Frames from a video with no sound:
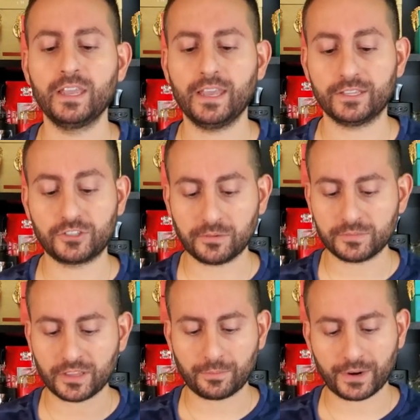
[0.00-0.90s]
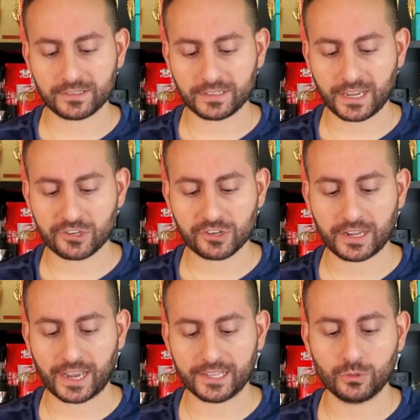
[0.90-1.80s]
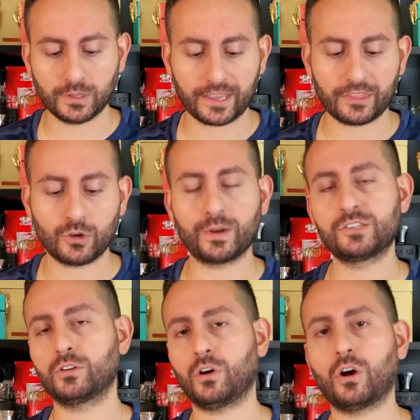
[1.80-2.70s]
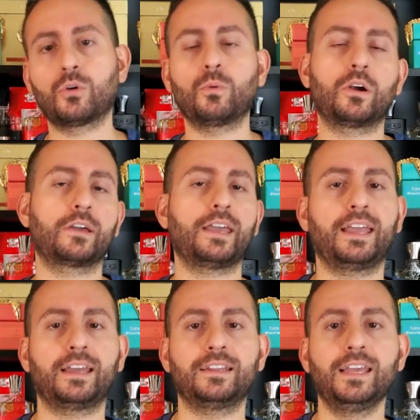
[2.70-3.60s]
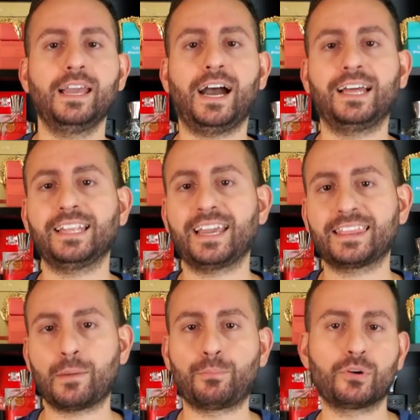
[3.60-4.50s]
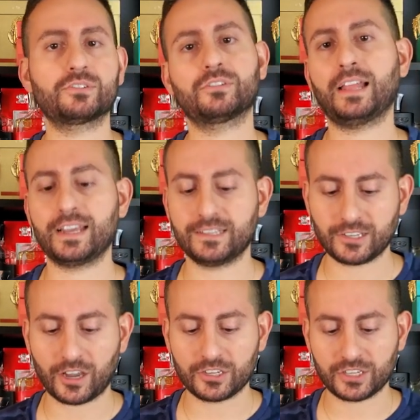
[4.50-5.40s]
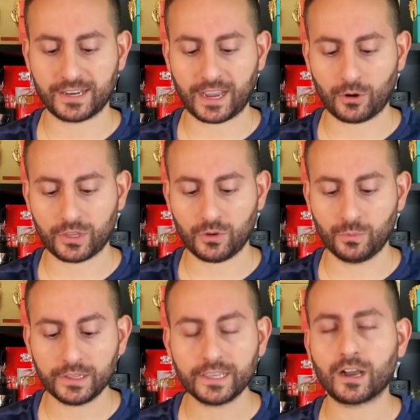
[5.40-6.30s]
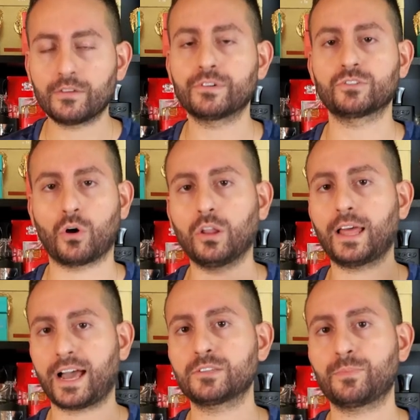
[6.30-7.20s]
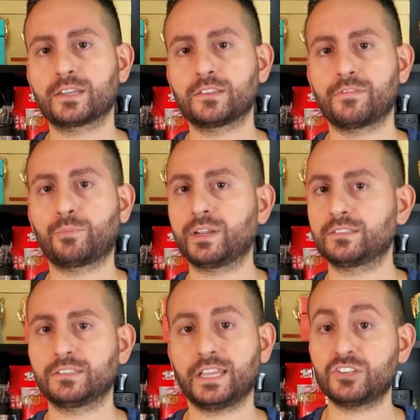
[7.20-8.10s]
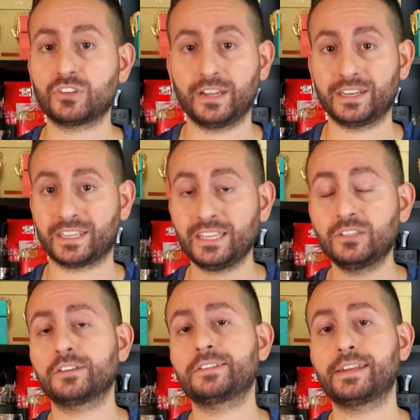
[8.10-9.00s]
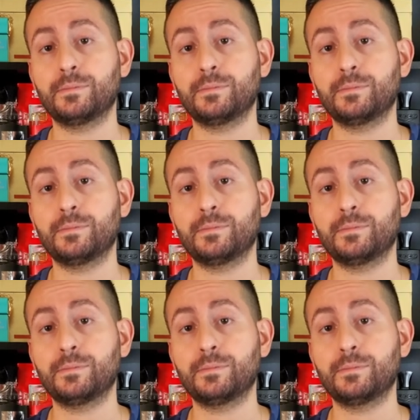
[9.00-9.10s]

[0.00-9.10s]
In terms of the presentation, I do like the original artwork and I like that personalized touch and how he really covers all aspects of the presentation and he does it